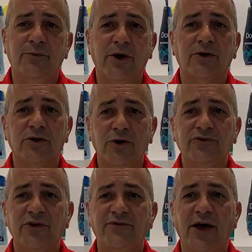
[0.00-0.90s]
we are
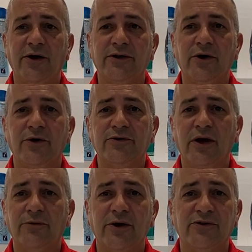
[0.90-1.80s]
closely following the
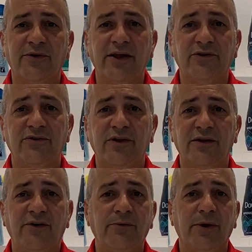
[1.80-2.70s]
hotel reservations and
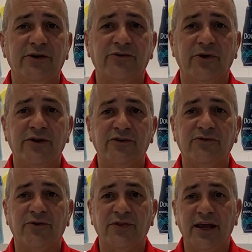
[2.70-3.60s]
event registrations
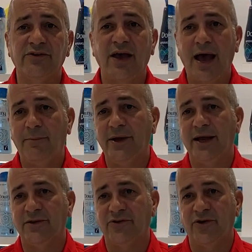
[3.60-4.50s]
for things happening
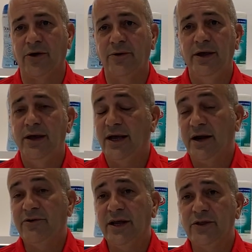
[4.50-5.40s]
at the show, and
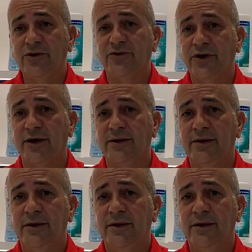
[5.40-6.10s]
everything looks good.